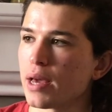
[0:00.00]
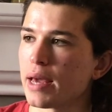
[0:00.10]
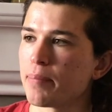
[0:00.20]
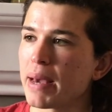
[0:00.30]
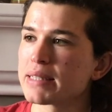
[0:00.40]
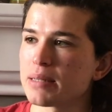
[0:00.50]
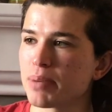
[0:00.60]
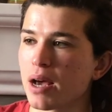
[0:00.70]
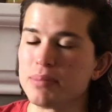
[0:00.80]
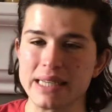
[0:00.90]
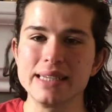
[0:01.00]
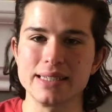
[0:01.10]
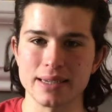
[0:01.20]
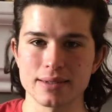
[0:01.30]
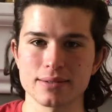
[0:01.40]
it basically becomes
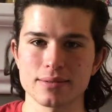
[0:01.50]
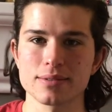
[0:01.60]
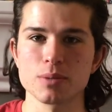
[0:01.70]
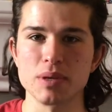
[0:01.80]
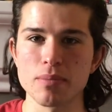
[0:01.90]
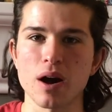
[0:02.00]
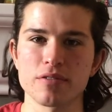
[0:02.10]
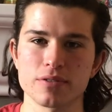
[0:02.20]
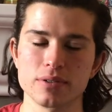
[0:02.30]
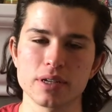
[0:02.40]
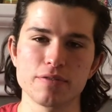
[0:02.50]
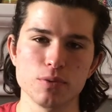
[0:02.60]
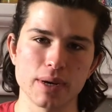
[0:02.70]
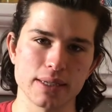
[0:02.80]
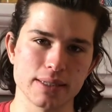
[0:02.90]
easier to be mindful if you
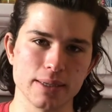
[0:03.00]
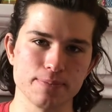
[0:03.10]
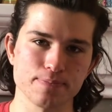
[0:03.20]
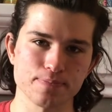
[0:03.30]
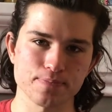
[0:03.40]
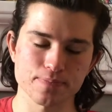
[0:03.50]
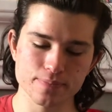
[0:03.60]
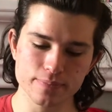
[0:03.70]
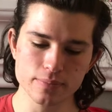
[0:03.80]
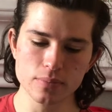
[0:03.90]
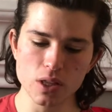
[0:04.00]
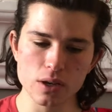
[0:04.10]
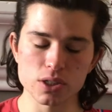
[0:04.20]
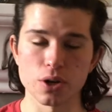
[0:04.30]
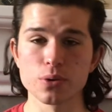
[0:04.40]
meditate.
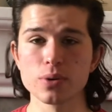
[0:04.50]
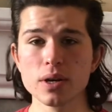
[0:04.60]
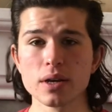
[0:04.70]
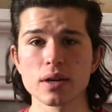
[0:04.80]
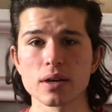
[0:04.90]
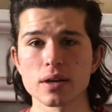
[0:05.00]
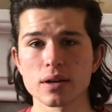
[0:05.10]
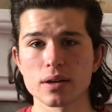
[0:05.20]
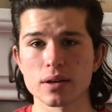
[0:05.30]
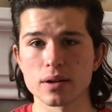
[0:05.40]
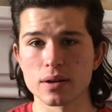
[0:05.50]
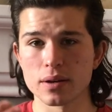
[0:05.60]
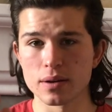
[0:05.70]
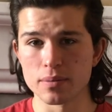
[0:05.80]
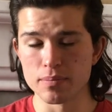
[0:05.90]
So
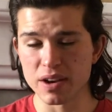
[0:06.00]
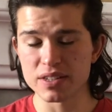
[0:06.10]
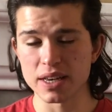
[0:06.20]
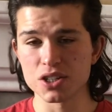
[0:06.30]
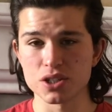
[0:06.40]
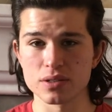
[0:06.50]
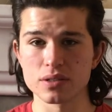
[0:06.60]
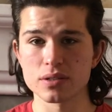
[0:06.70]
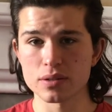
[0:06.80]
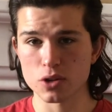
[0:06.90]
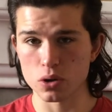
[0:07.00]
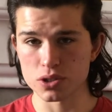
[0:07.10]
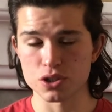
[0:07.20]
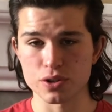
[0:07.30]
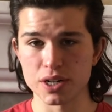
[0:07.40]
meditation,
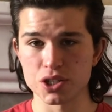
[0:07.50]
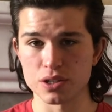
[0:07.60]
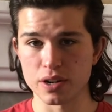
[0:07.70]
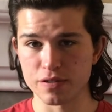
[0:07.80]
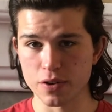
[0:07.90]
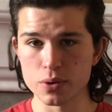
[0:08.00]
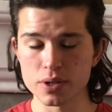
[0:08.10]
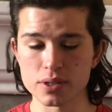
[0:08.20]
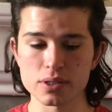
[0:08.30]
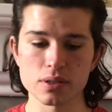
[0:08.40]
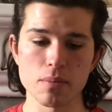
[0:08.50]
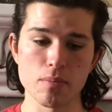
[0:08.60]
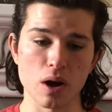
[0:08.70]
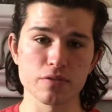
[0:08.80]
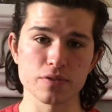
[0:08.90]
concentration and focus,
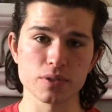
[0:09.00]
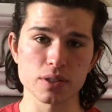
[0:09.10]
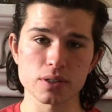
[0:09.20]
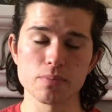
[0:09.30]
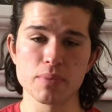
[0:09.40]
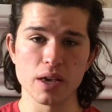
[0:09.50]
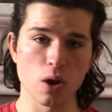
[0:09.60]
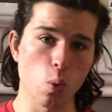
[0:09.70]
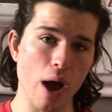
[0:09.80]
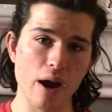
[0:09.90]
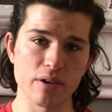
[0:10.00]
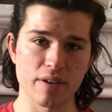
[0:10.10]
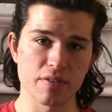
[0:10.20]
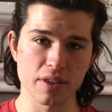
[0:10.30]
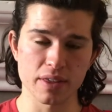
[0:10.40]
mindfulness, being aware of
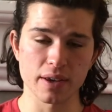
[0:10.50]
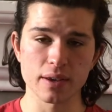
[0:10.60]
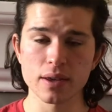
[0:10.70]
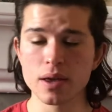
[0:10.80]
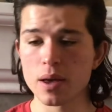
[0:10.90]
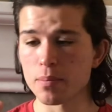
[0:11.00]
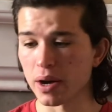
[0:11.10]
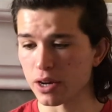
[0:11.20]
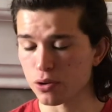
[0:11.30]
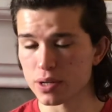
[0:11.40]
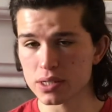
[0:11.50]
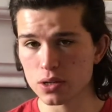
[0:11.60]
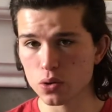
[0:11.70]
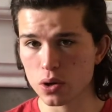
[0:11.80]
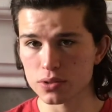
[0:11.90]
everything. By
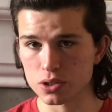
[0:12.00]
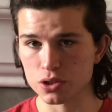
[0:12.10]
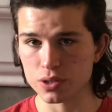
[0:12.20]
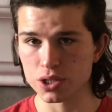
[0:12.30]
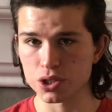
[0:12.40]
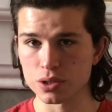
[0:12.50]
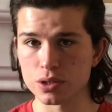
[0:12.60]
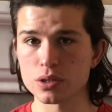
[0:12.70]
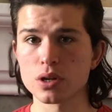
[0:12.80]
increasing your concentration,